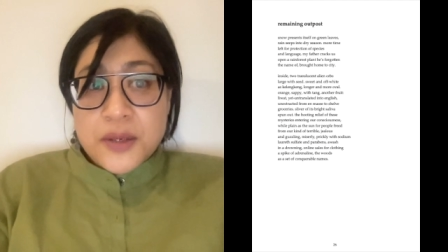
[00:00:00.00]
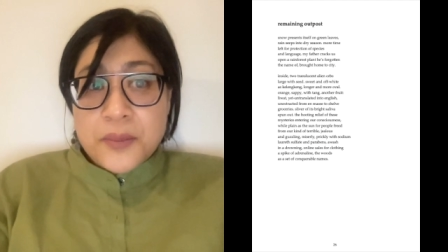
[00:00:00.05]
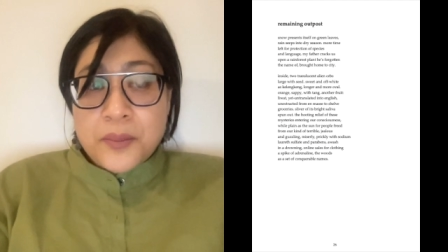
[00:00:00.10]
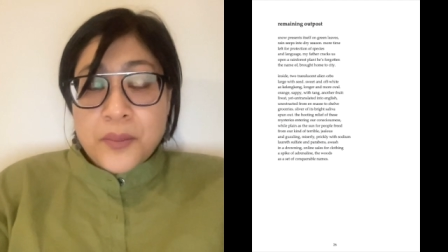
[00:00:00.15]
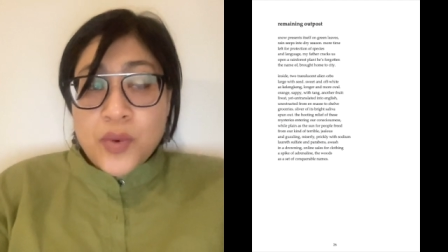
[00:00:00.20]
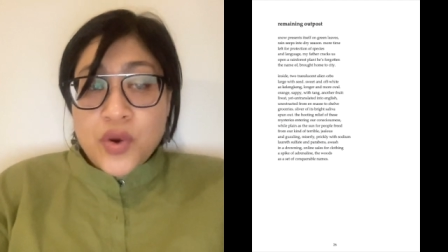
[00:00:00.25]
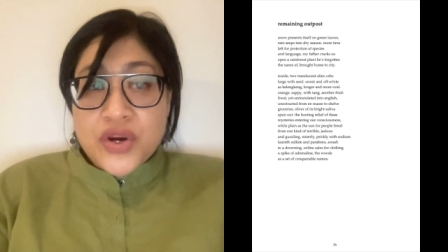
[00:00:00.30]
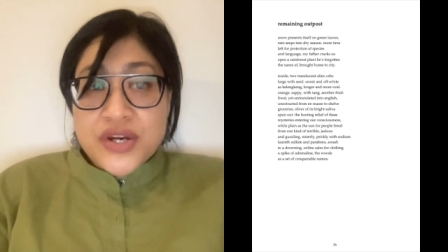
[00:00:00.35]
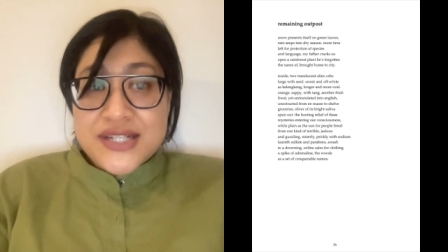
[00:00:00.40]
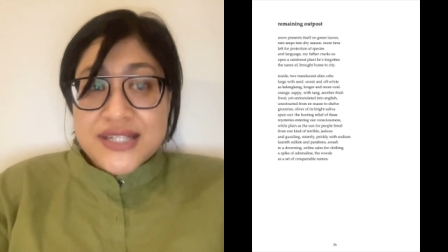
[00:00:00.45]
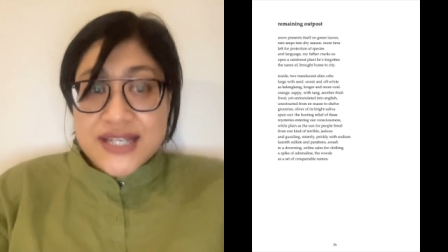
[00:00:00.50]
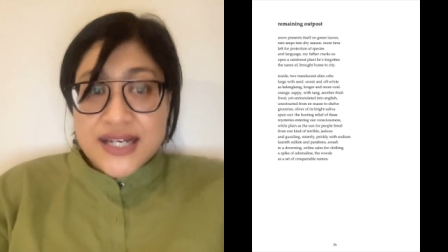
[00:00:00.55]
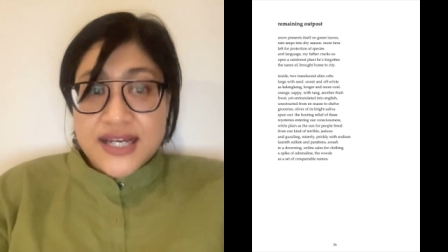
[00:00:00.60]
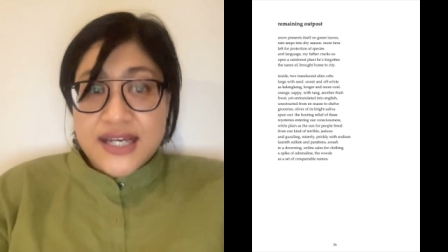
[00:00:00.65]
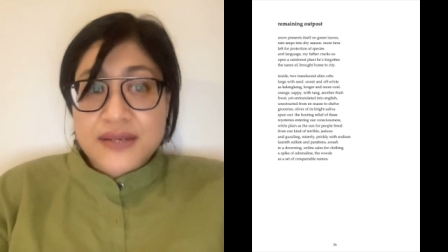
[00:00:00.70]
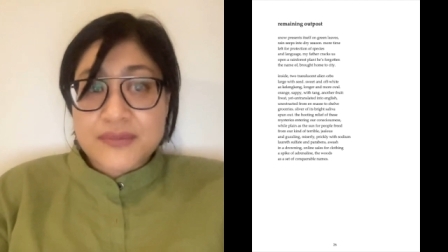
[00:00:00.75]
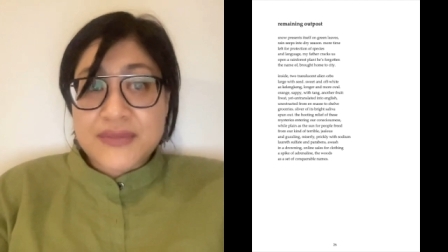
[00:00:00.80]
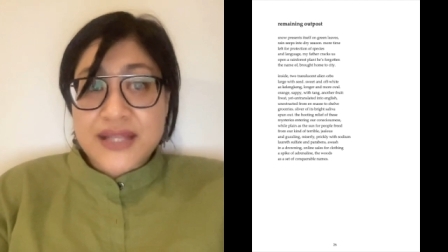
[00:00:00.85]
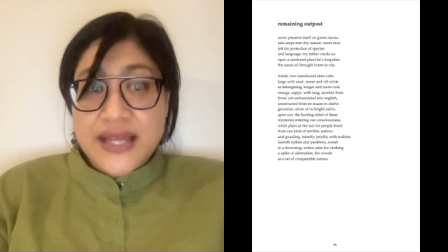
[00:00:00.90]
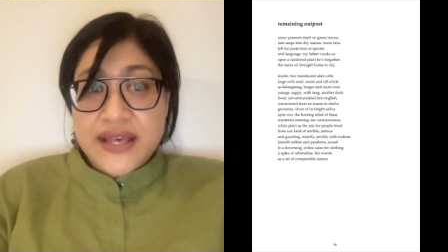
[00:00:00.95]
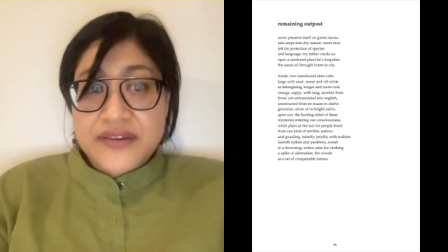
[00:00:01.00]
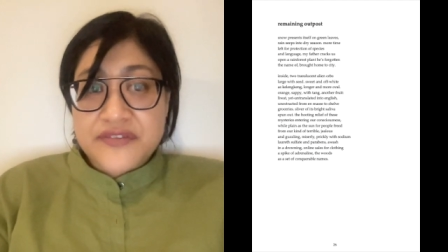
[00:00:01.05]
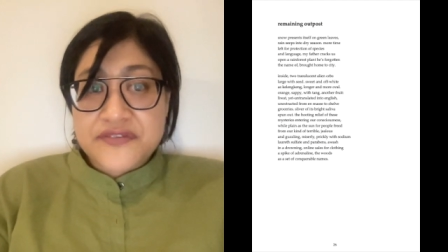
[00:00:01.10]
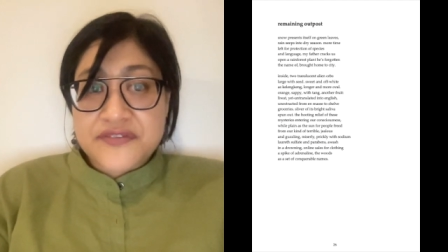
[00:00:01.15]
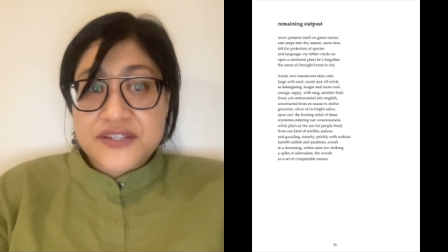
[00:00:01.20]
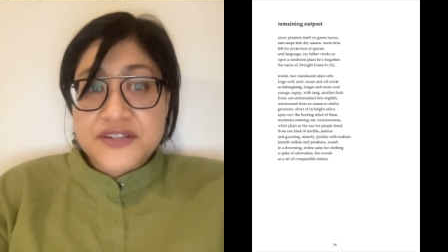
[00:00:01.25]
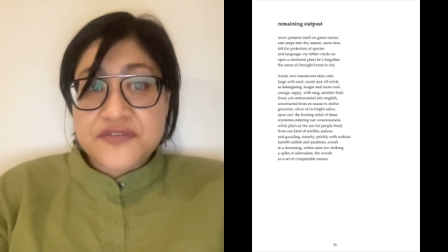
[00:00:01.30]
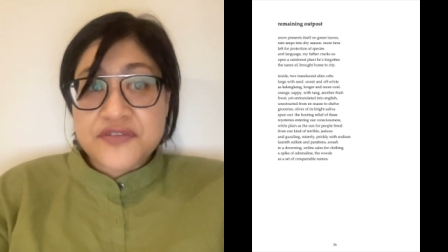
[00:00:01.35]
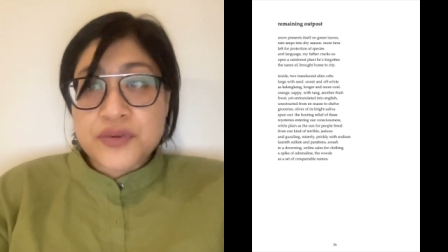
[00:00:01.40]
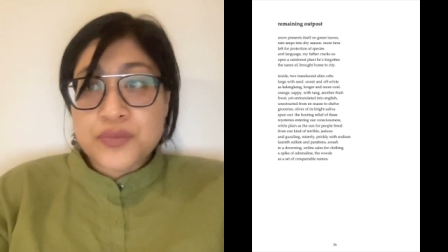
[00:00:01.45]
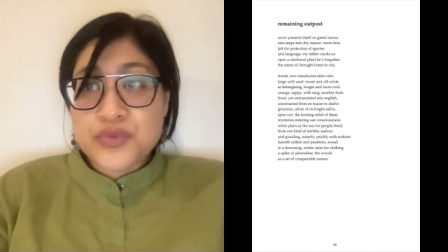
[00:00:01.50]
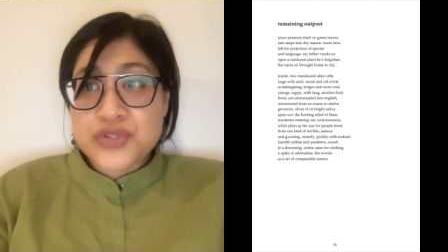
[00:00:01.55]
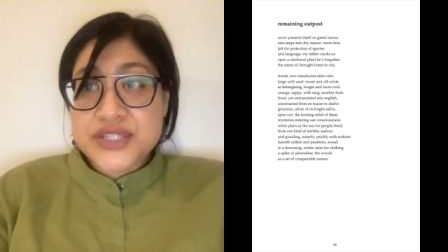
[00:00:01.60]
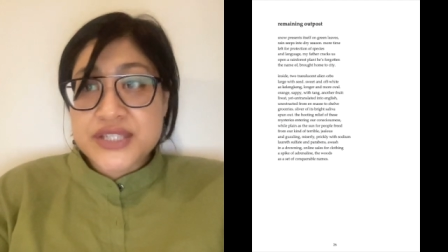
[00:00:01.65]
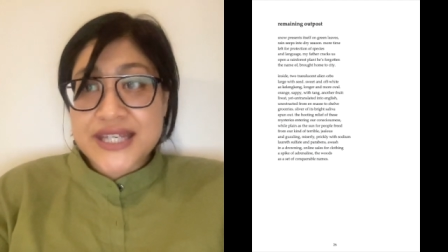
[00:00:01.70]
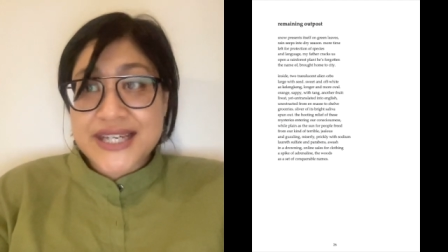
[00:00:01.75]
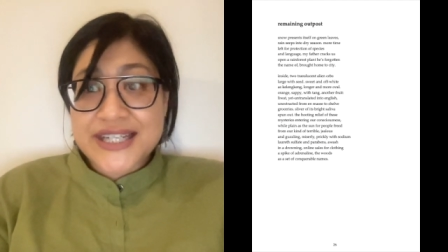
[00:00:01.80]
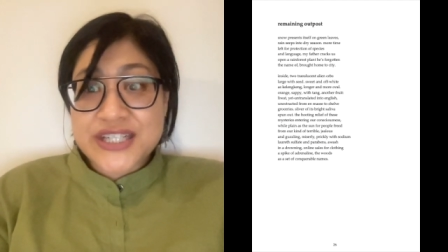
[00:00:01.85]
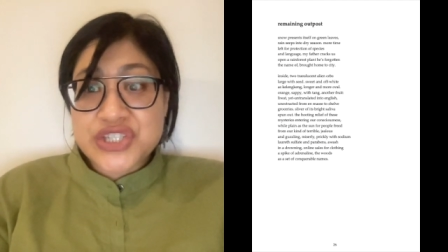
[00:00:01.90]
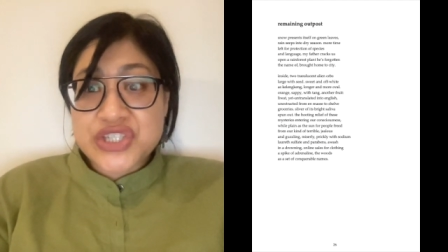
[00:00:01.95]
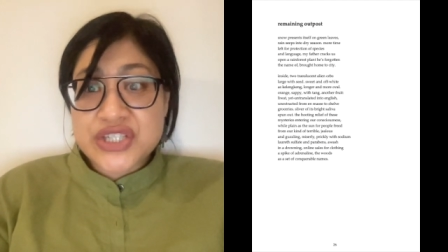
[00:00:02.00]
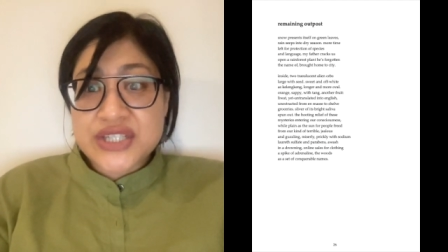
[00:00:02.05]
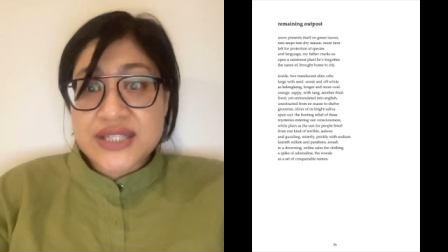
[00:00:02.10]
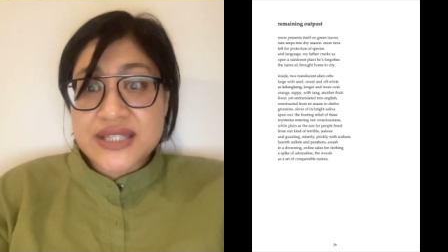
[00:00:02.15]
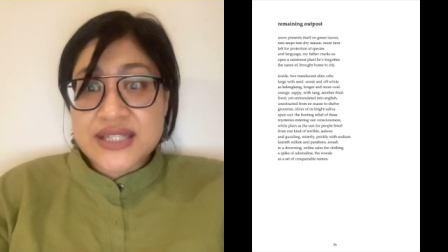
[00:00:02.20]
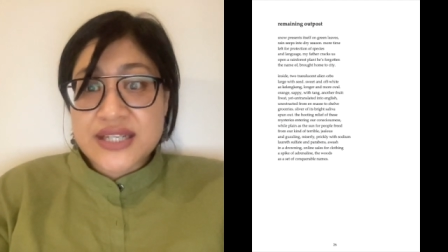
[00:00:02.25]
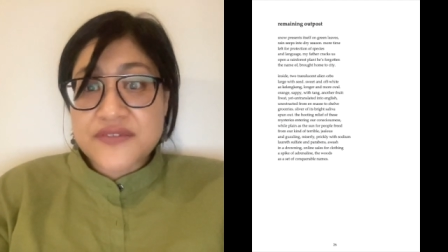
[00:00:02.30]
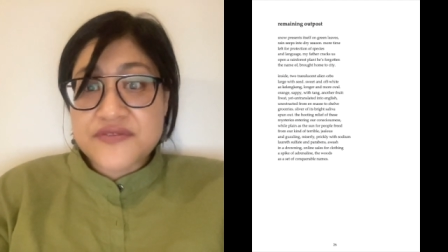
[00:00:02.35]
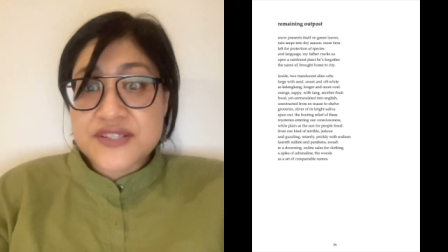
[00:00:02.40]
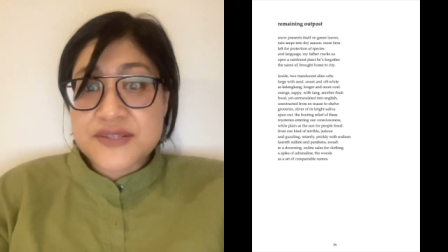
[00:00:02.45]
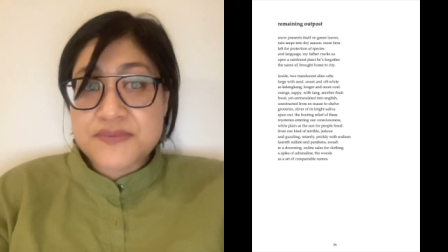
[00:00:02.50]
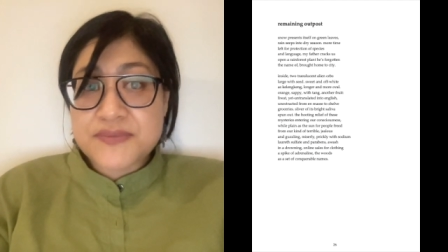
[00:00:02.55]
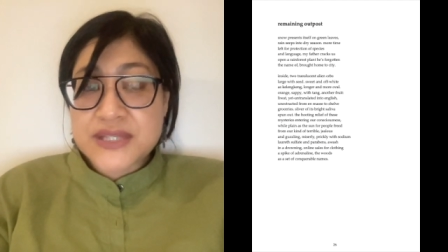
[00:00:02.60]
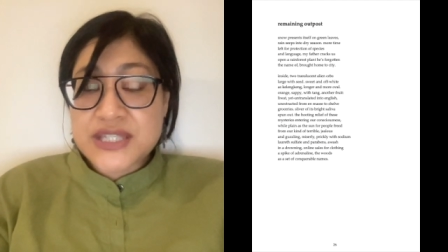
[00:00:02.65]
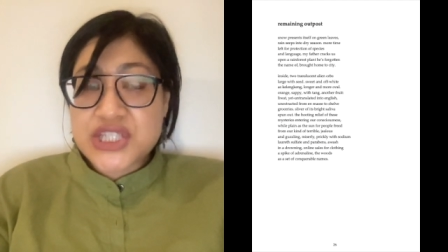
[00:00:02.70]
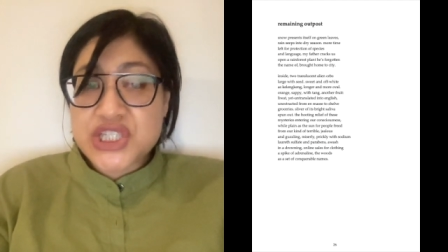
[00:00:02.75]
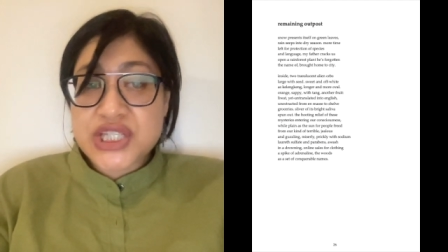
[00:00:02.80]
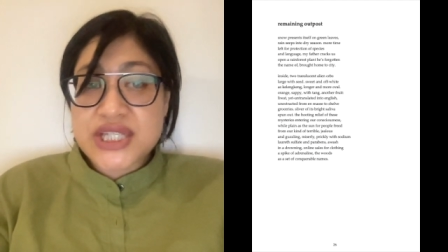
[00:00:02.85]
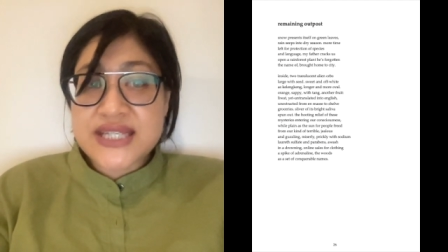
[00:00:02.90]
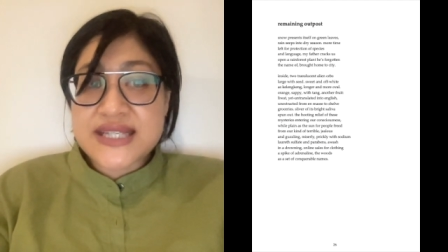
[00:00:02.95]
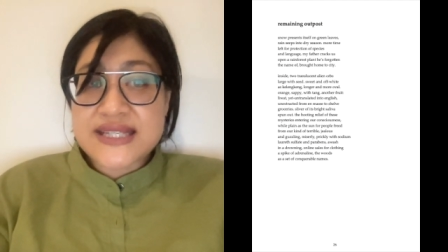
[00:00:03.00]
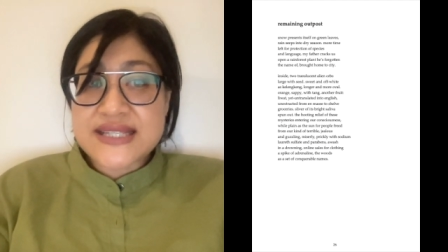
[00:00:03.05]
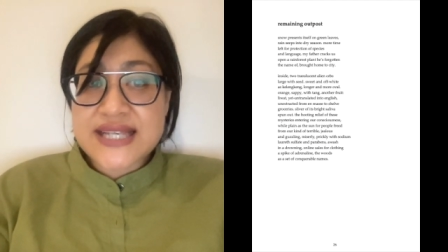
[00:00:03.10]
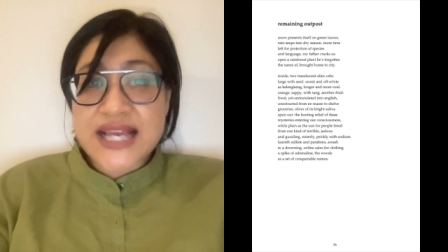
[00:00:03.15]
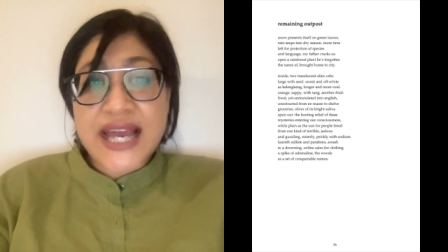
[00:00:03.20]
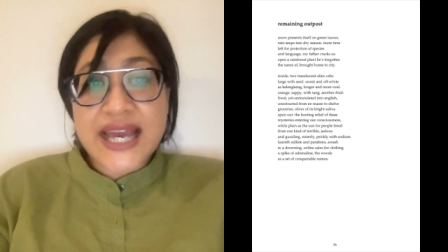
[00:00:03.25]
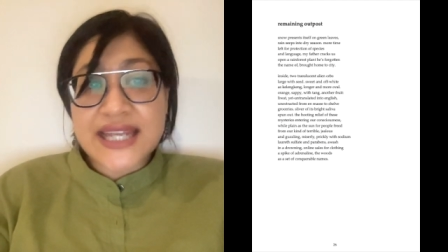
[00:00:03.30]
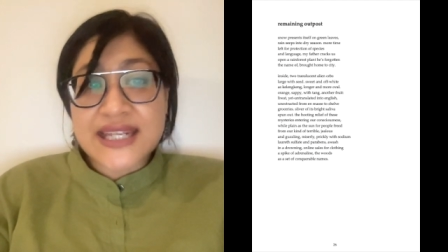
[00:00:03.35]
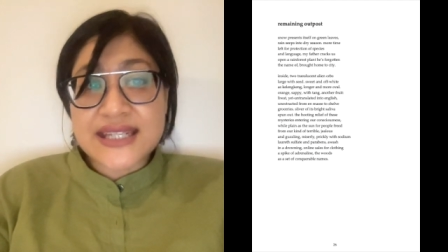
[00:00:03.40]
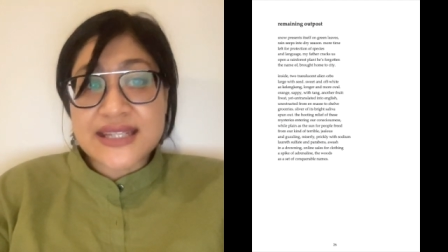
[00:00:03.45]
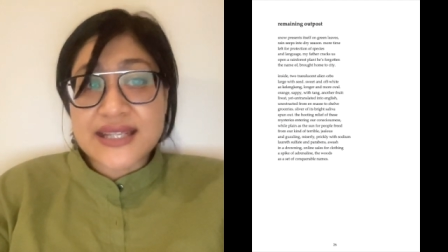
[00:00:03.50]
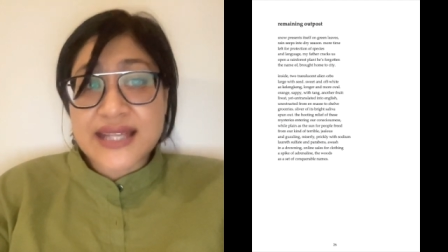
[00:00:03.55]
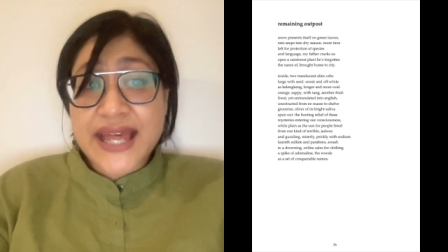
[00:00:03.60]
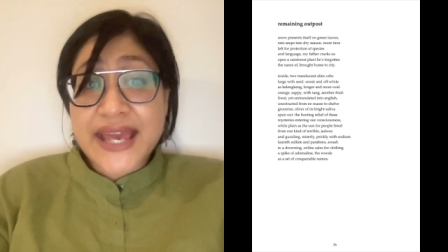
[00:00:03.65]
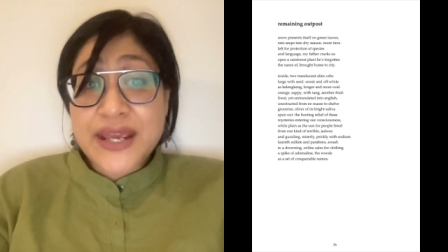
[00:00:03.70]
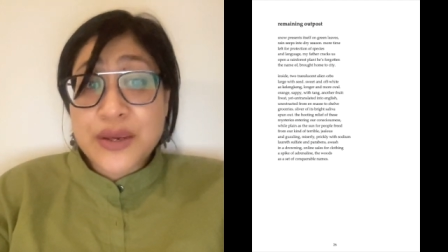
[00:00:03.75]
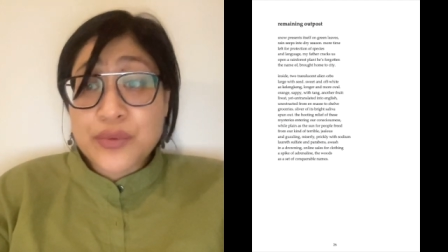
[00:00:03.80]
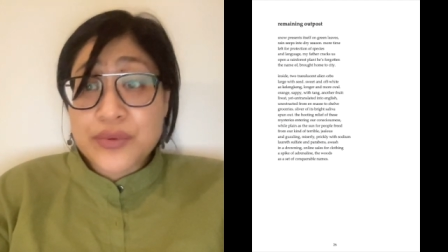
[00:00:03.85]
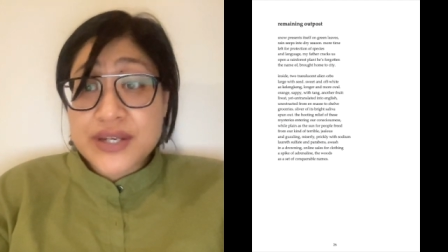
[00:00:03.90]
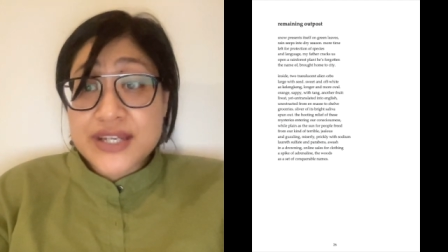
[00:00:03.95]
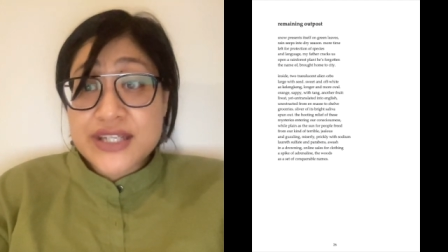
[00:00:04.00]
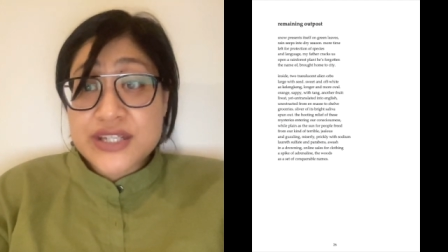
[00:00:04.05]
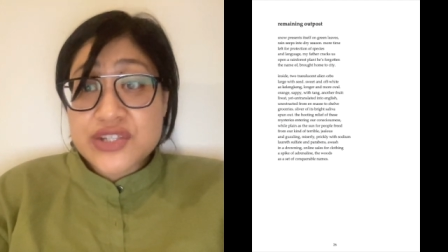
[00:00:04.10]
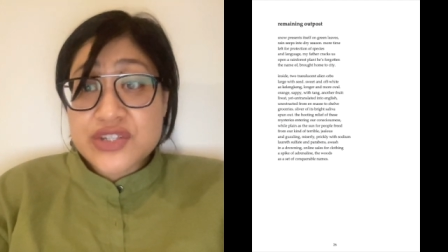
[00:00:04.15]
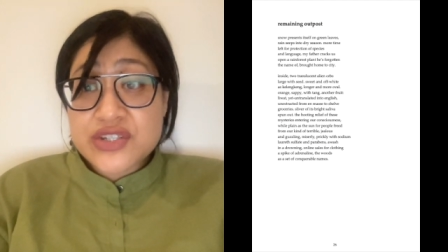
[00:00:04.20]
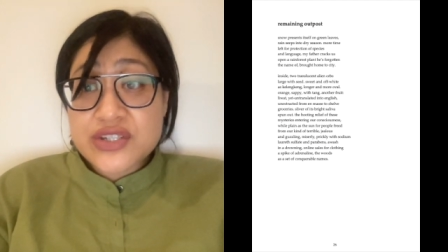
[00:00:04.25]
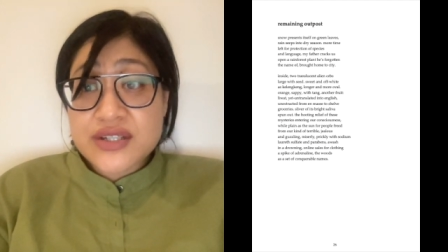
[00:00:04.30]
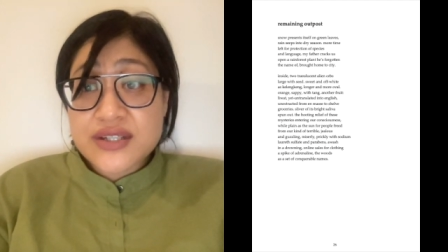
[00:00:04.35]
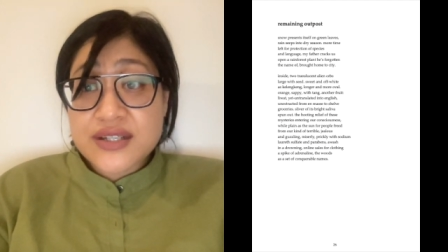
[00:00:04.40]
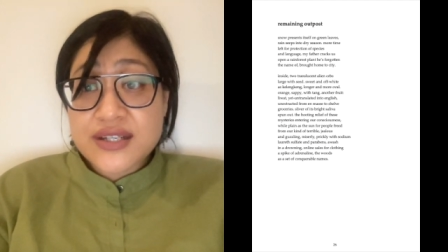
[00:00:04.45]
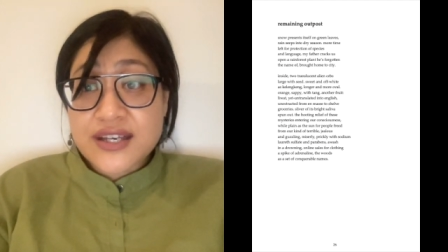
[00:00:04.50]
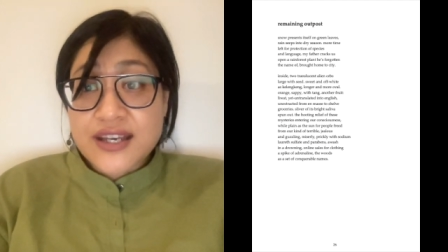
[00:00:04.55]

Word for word: More time left for protection of species and language